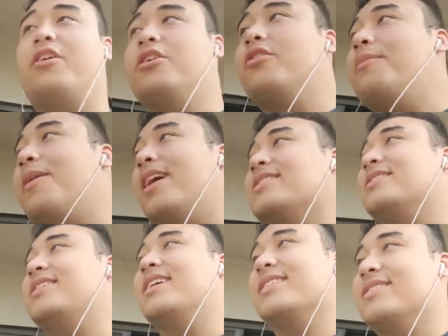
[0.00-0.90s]
all the way back
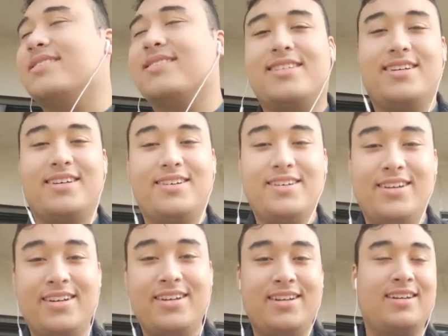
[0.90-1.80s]
to Texas though.
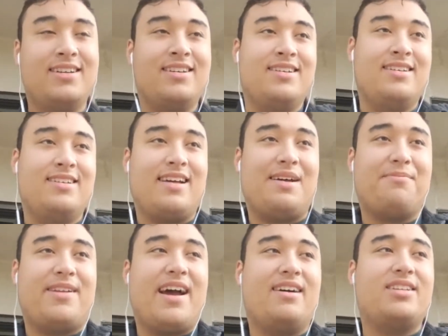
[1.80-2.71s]

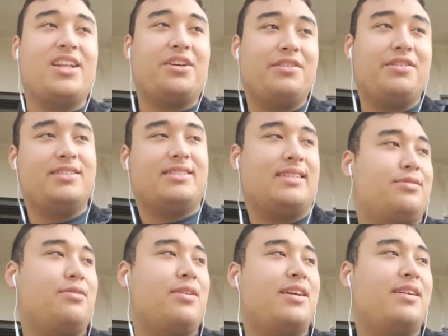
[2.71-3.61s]
I'm down to do it. It's a
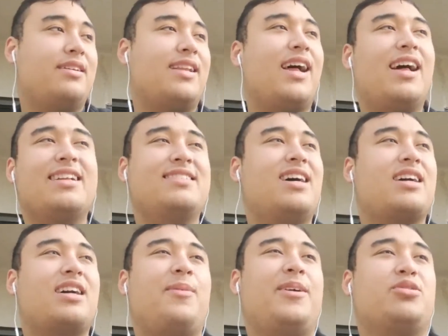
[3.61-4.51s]
20. It's not
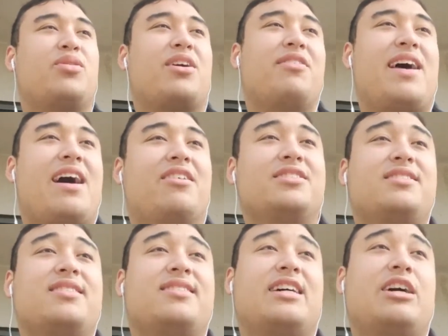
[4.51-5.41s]
gonna be 21 hours this
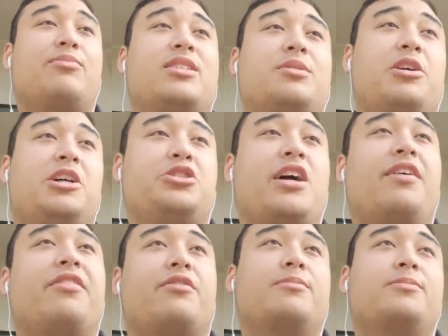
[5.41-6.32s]
time because I'm not driving
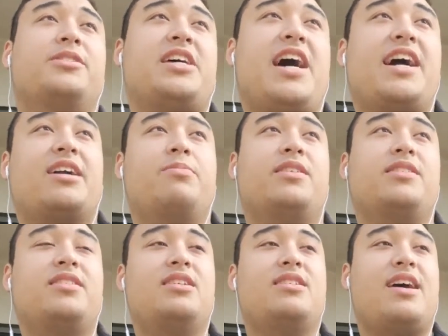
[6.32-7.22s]
from SAC, but it's
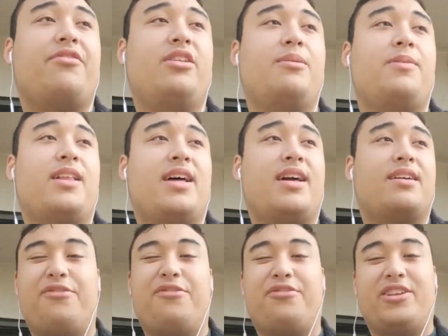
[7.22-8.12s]
gonna definitely be like
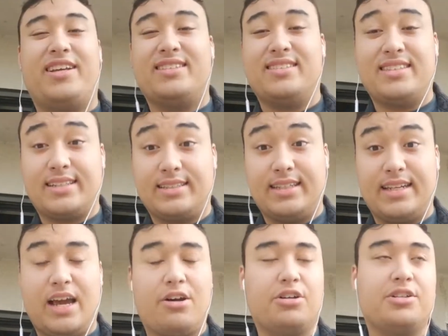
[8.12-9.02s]
15,
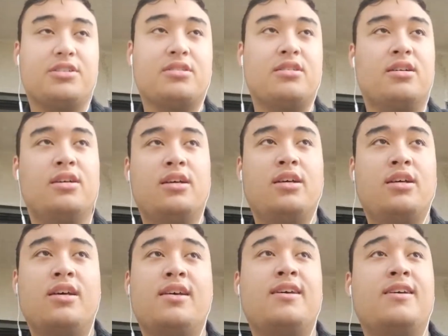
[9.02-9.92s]
16 hours.
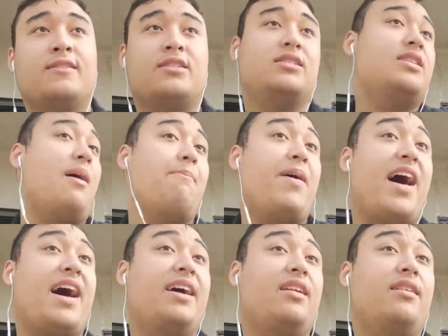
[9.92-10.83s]
It's not
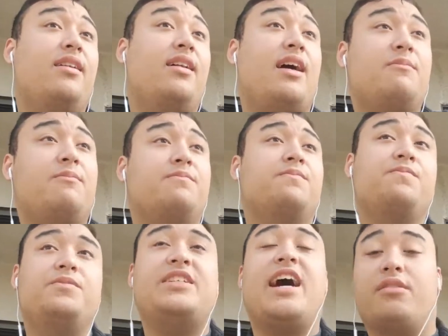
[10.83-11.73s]
bad. I'm
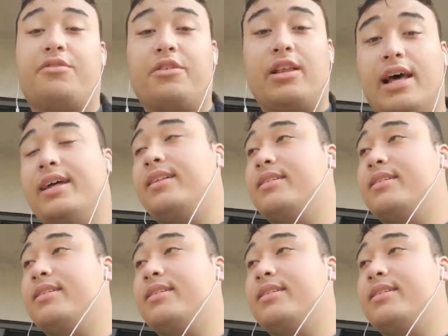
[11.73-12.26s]
down for that.